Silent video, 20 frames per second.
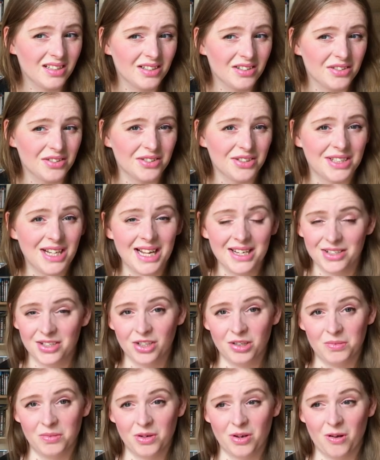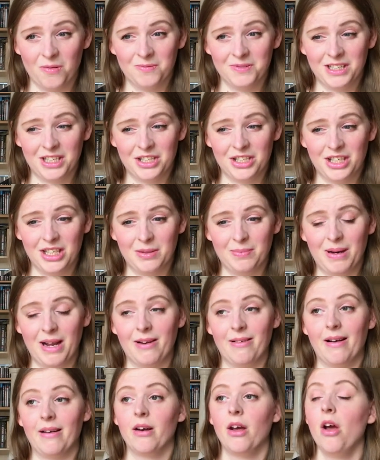Because that's normal conversation in the
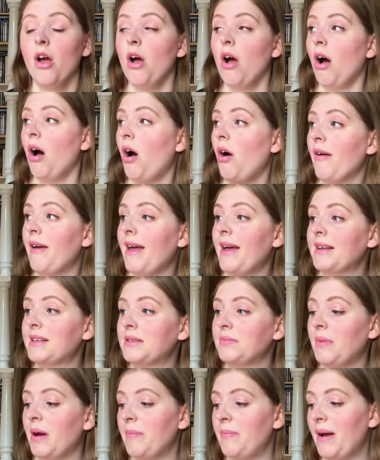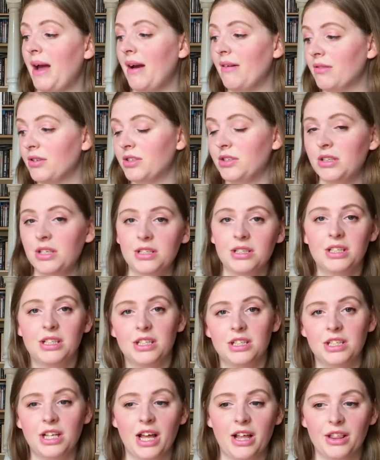playground. Oh yes, my parents, this,
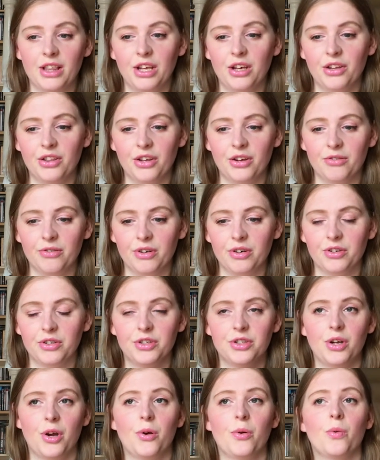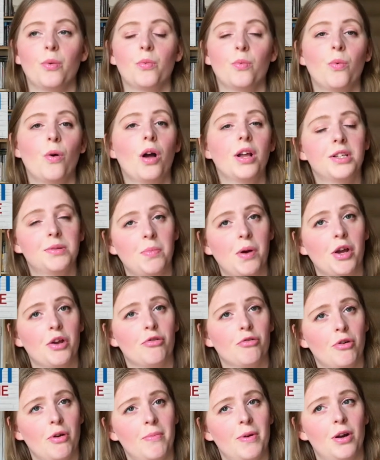that and the other, and so what is my
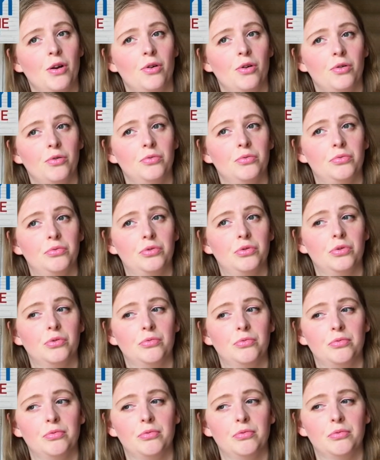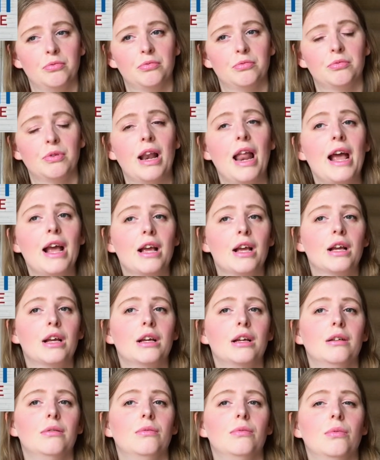criminal sort of leg,
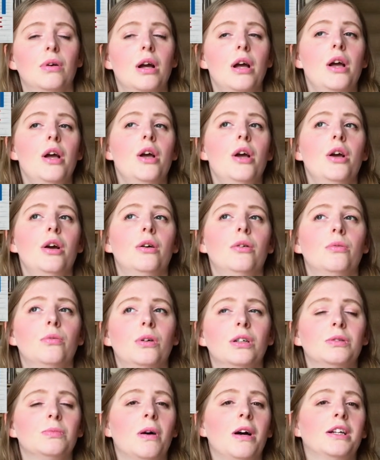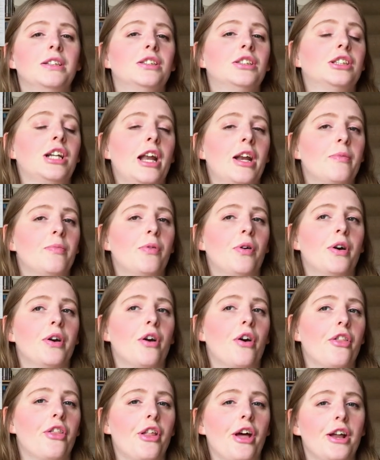what is my
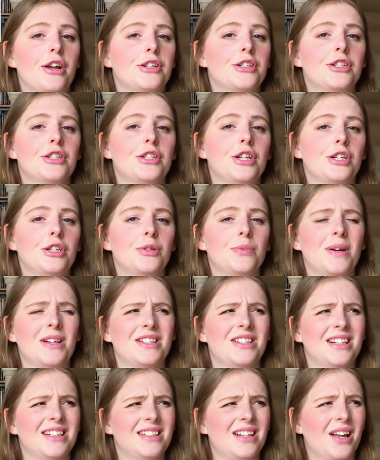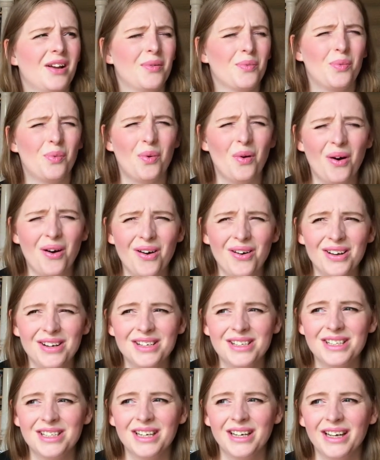standpoint on that situation? It's like,
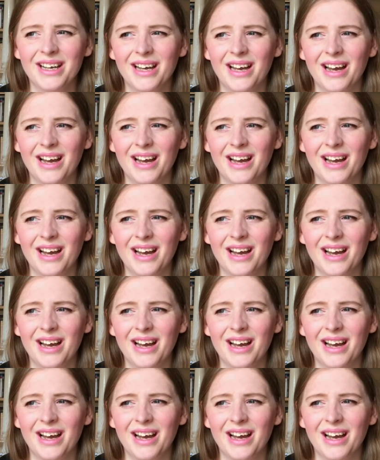what?